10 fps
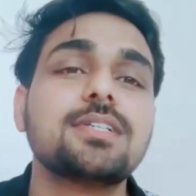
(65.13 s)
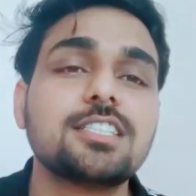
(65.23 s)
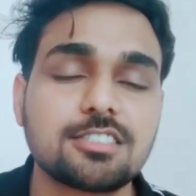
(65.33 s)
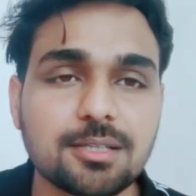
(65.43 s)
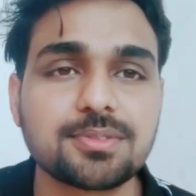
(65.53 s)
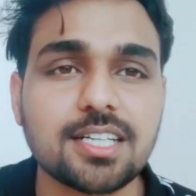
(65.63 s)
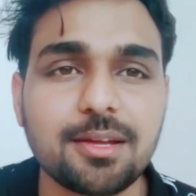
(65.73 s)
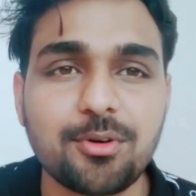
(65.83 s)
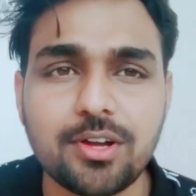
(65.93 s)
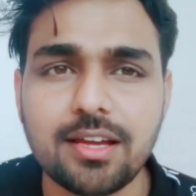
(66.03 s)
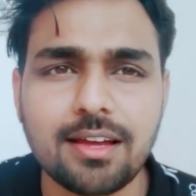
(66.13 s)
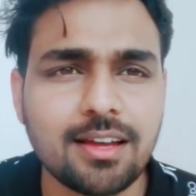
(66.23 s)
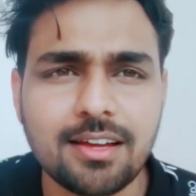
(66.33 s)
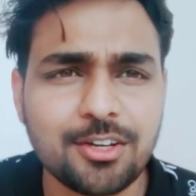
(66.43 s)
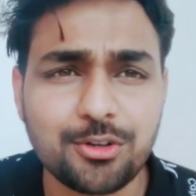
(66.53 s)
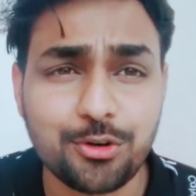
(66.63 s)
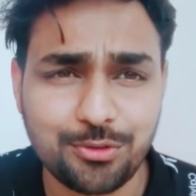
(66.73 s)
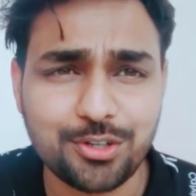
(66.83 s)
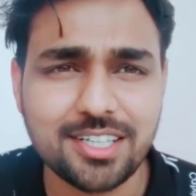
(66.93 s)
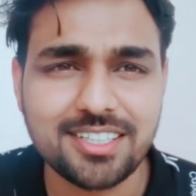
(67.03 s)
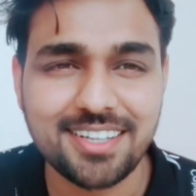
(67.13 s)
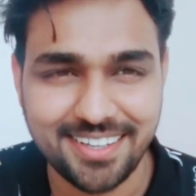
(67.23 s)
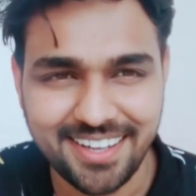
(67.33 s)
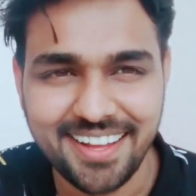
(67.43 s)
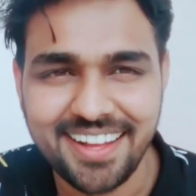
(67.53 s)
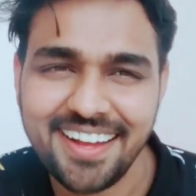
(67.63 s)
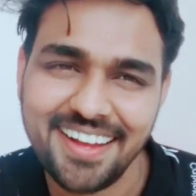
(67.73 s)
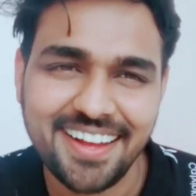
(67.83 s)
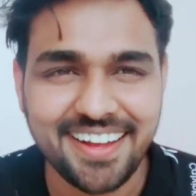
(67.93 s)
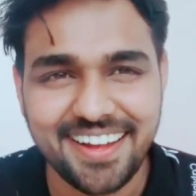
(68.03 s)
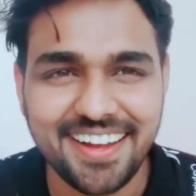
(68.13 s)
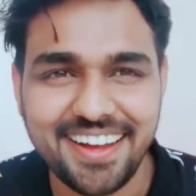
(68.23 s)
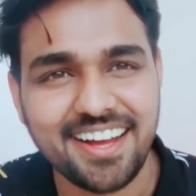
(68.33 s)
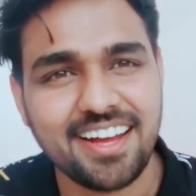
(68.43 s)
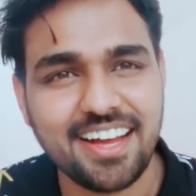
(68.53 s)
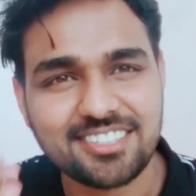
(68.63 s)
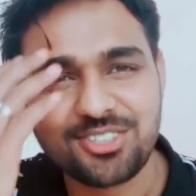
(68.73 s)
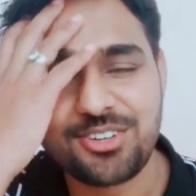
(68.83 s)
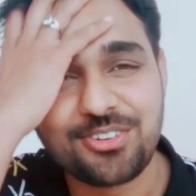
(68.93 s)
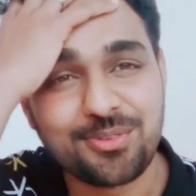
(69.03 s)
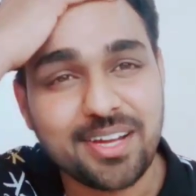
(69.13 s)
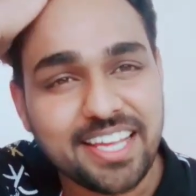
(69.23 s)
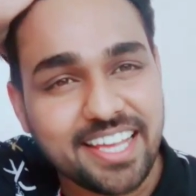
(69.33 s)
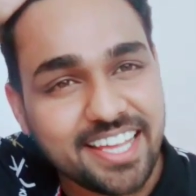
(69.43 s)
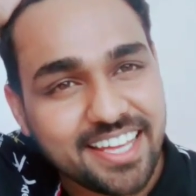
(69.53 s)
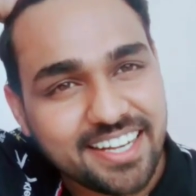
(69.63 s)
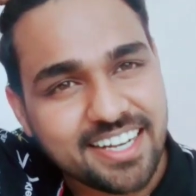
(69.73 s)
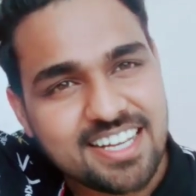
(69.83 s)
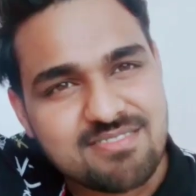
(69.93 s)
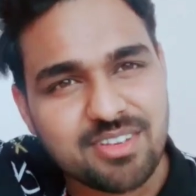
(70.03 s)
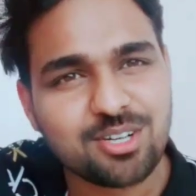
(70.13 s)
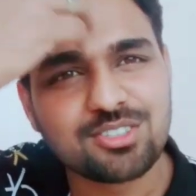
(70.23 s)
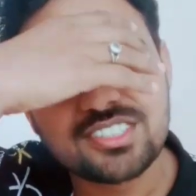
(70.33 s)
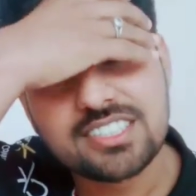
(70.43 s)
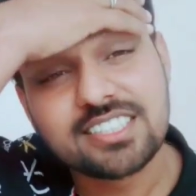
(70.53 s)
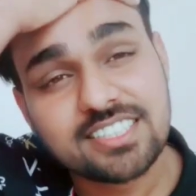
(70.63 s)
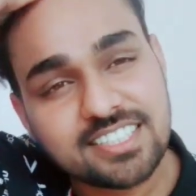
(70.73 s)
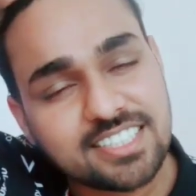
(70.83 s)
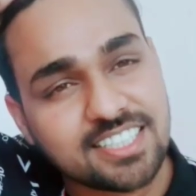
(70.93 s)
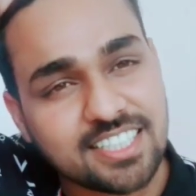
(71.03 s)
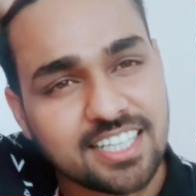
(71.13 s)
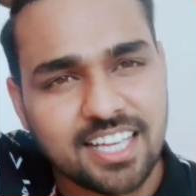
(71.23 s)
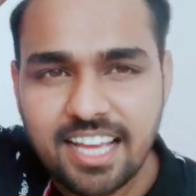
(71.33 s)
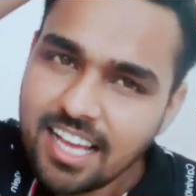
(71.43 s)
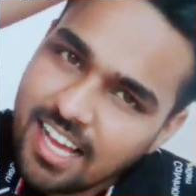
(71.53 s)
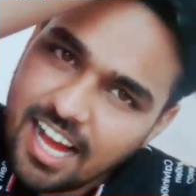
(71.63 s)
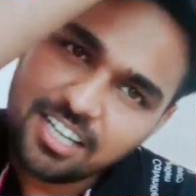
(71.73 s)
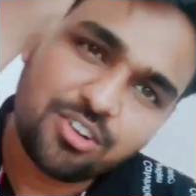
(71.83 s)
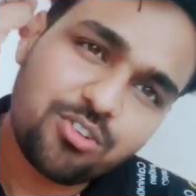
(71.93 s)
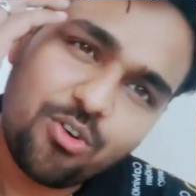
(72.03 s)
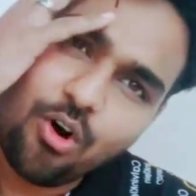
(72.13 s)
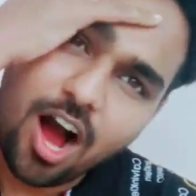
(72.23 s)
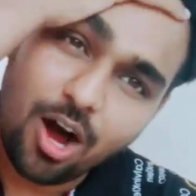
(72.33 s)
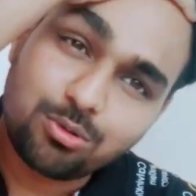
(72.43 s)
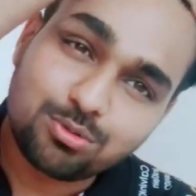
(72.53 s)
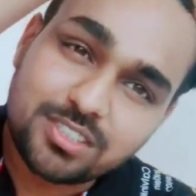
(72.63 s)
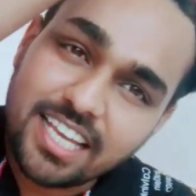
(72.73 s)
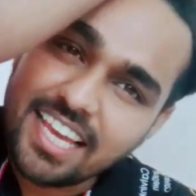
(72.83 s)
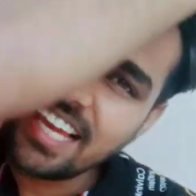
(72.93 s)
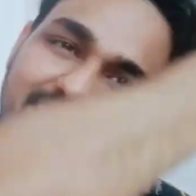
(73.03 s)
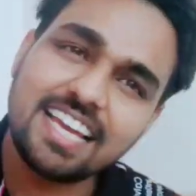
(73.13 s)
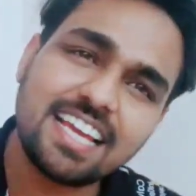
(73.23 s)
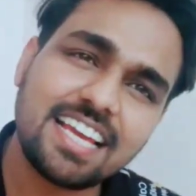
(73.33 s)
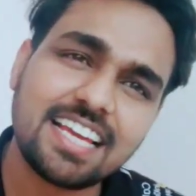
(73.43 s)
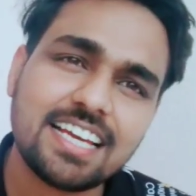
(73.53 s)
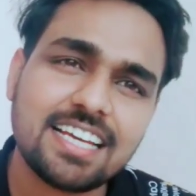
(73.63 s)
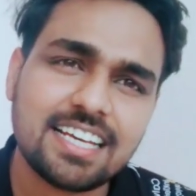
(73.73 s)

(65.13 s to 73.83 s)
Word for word: Please subscribe, okay? Don't forget. And sorry for my hair, because I don't know how to say.